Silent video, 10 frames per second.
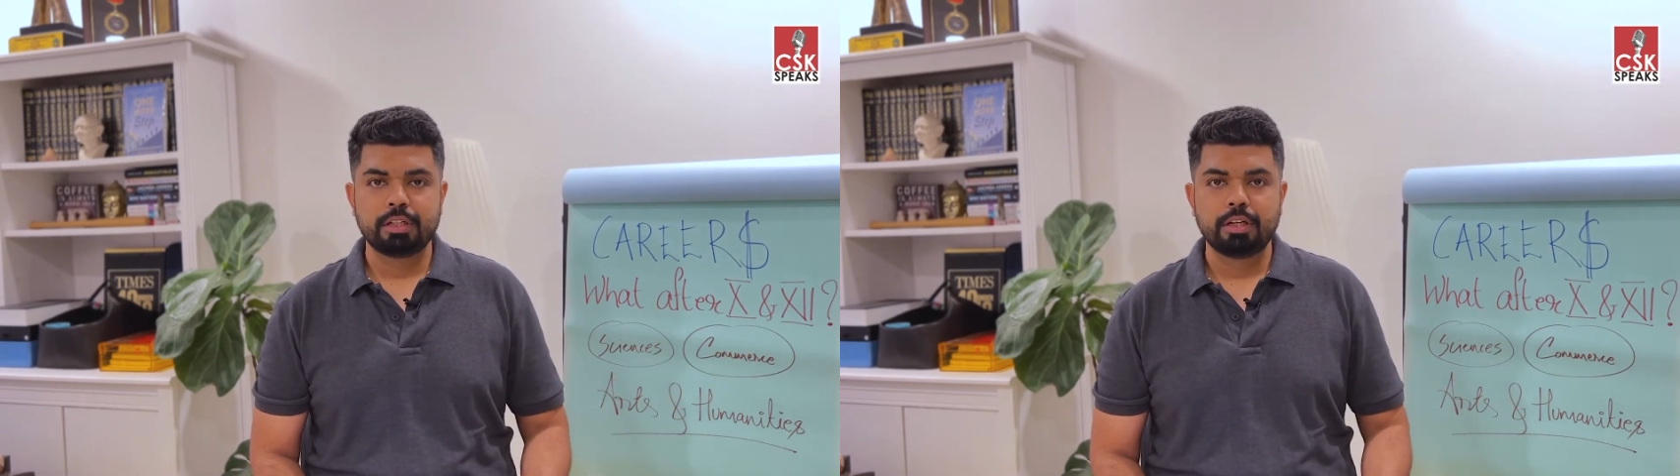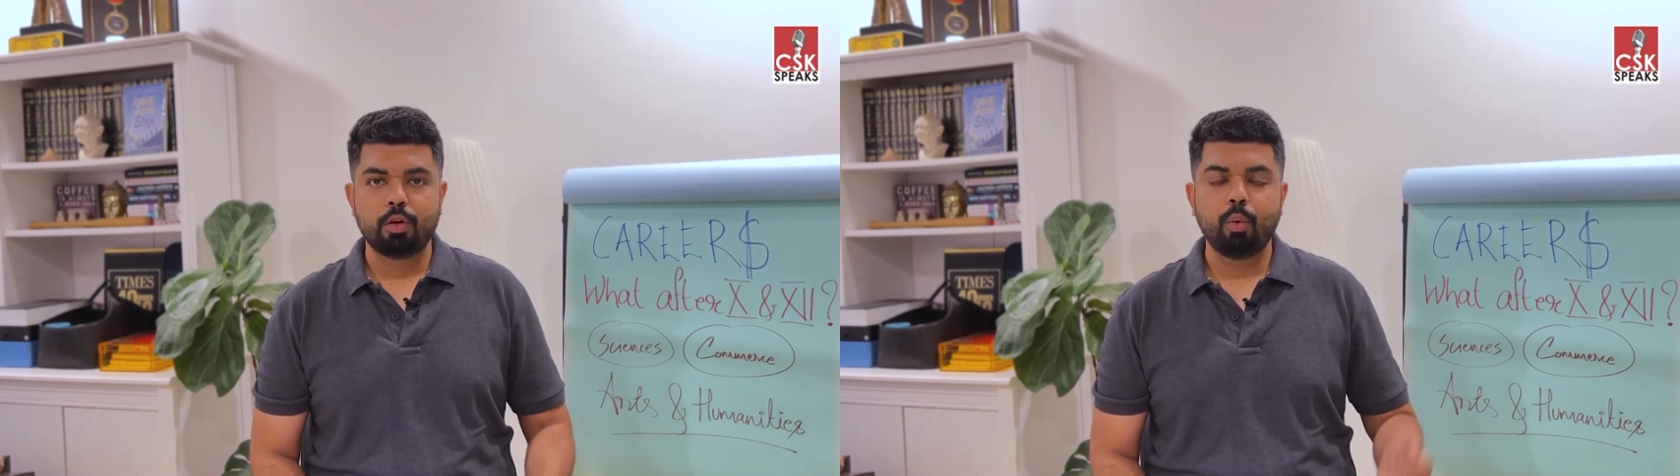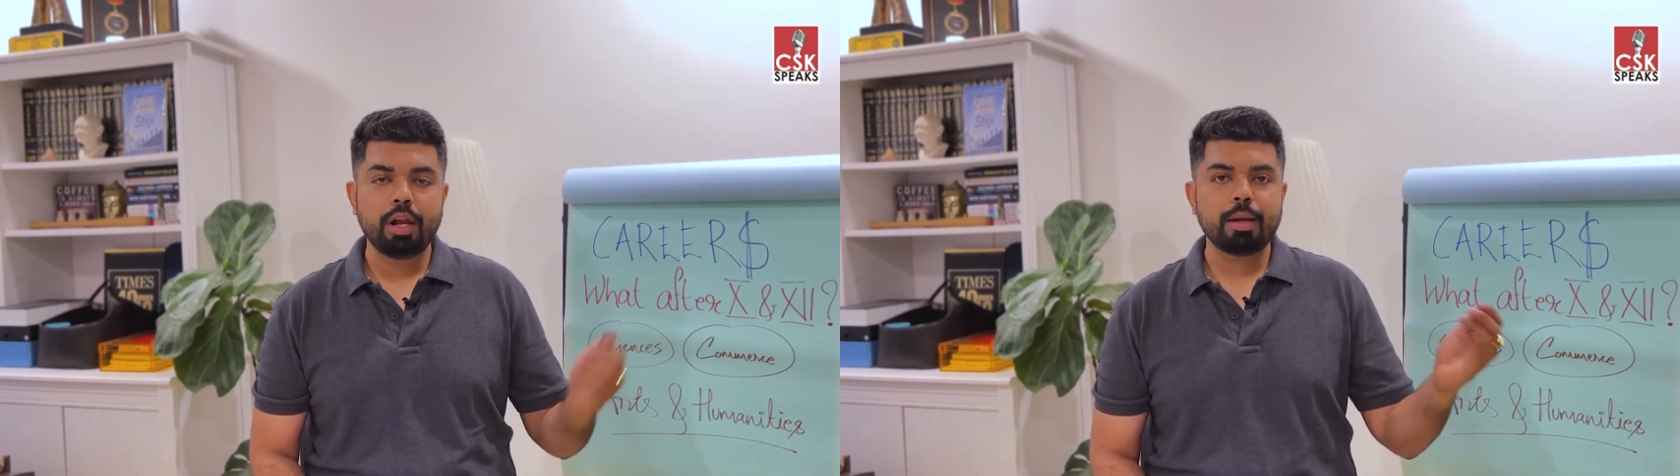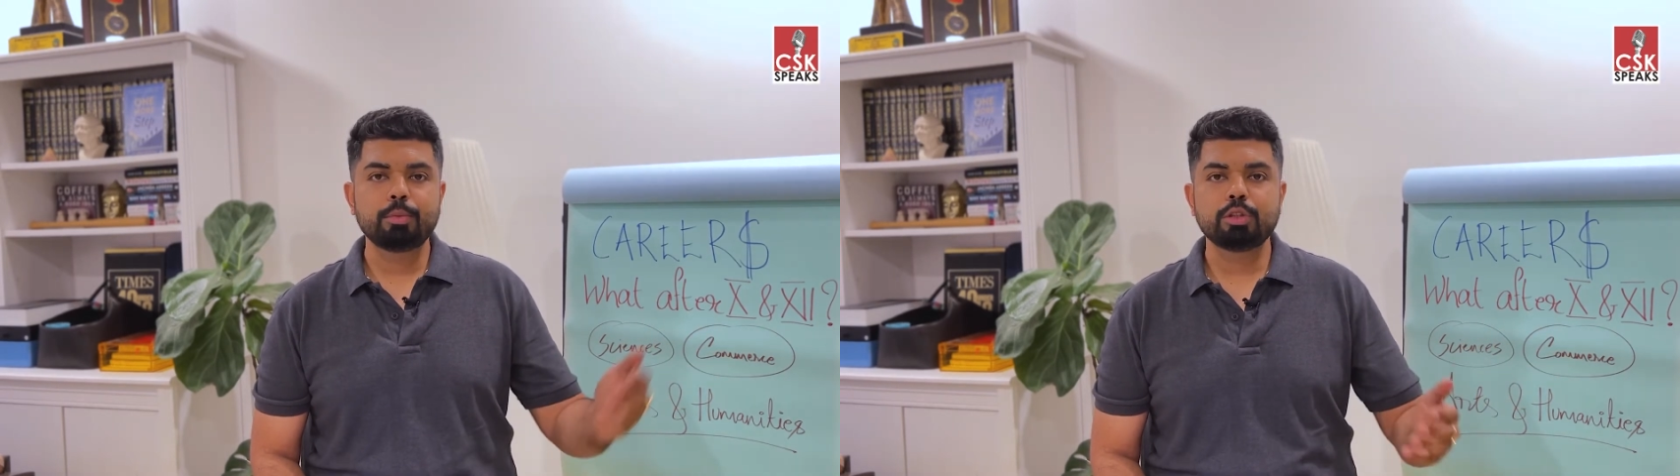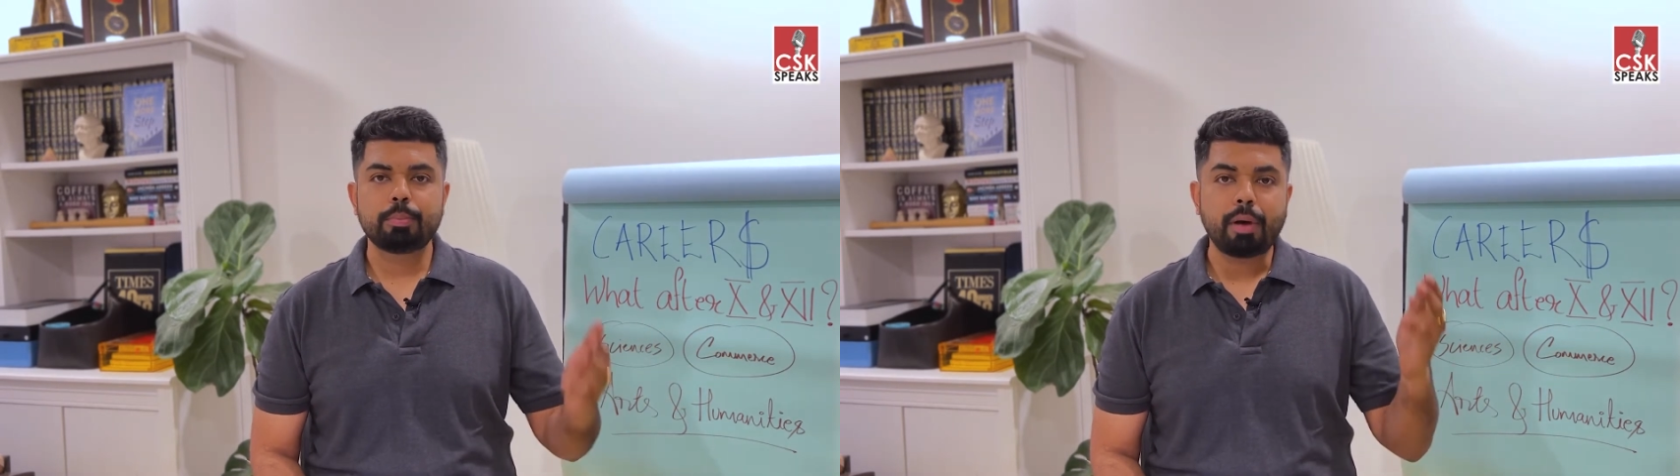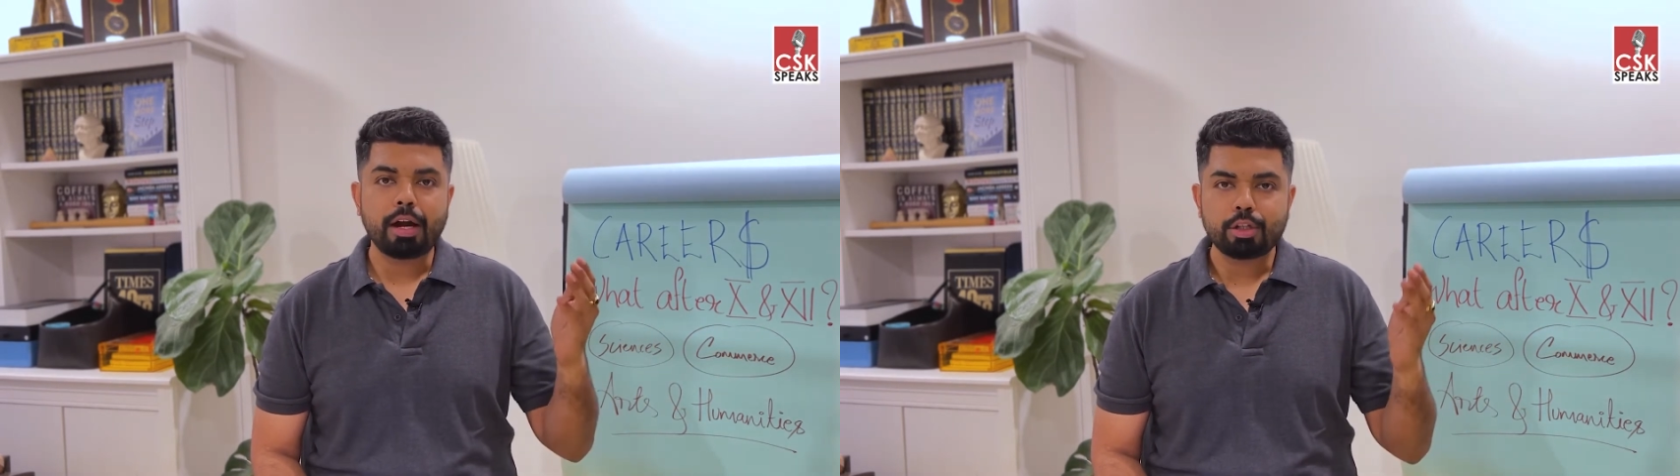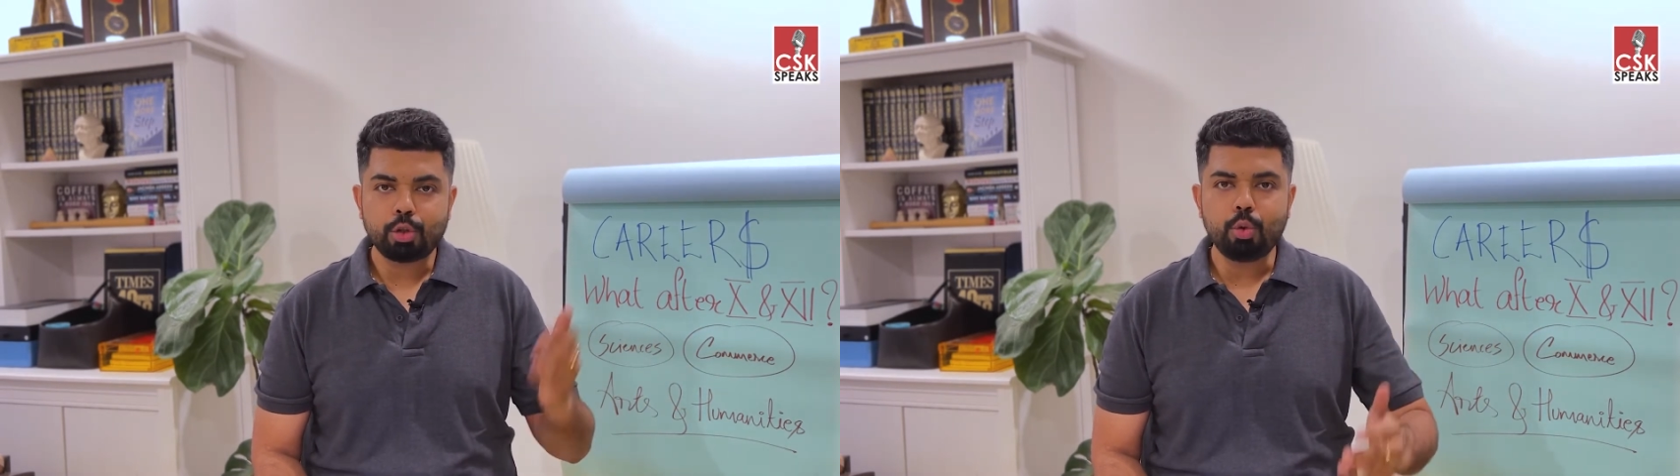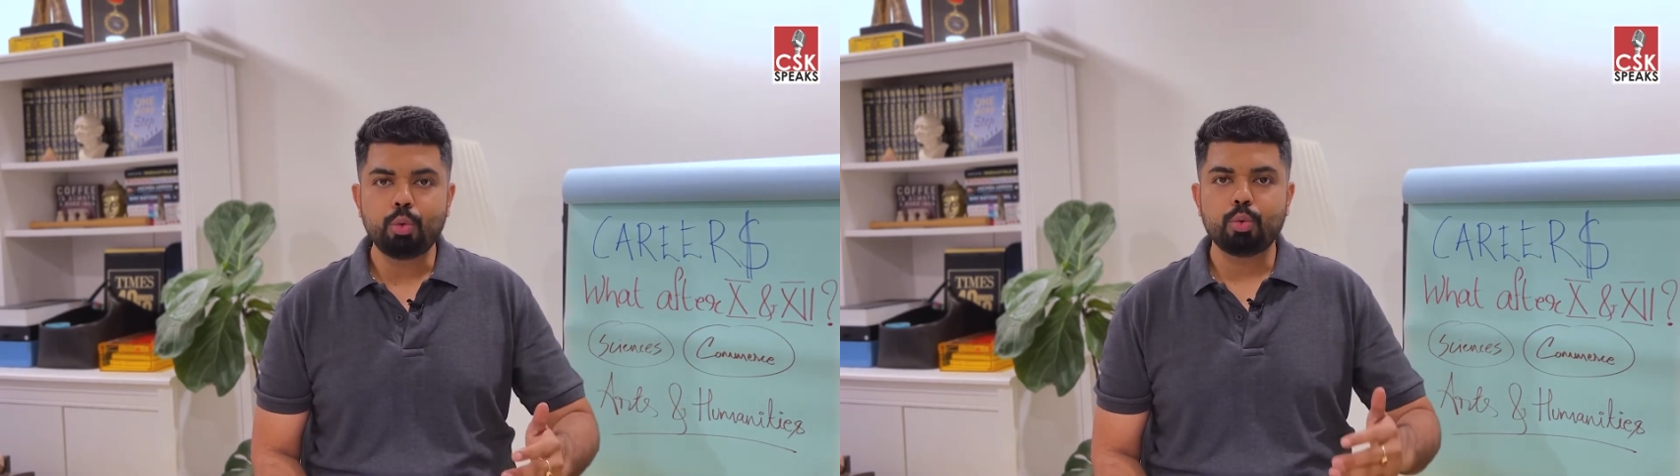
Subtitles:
Welcome to the part 2